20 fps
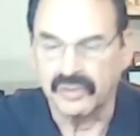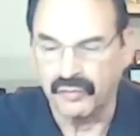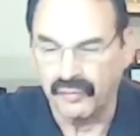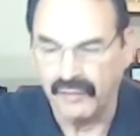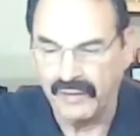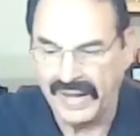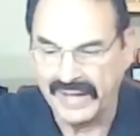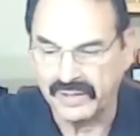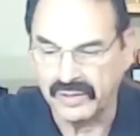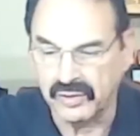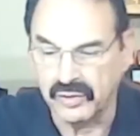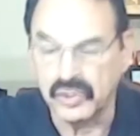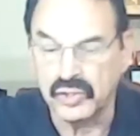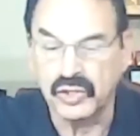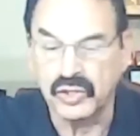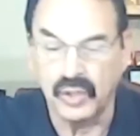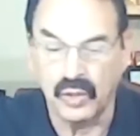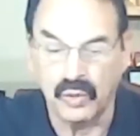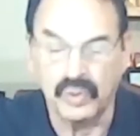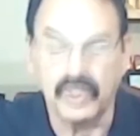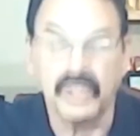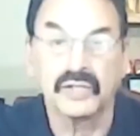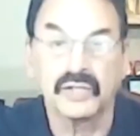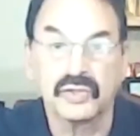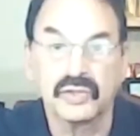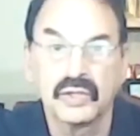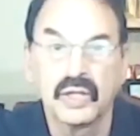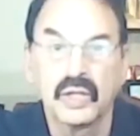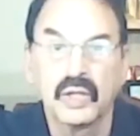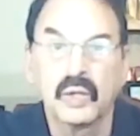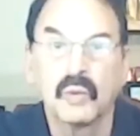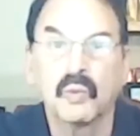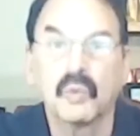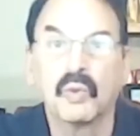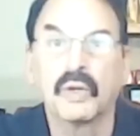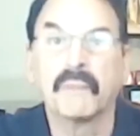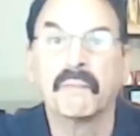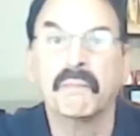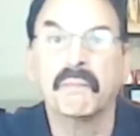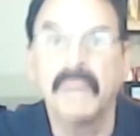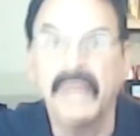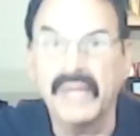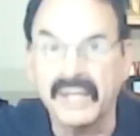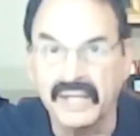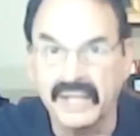You can also see this broadcast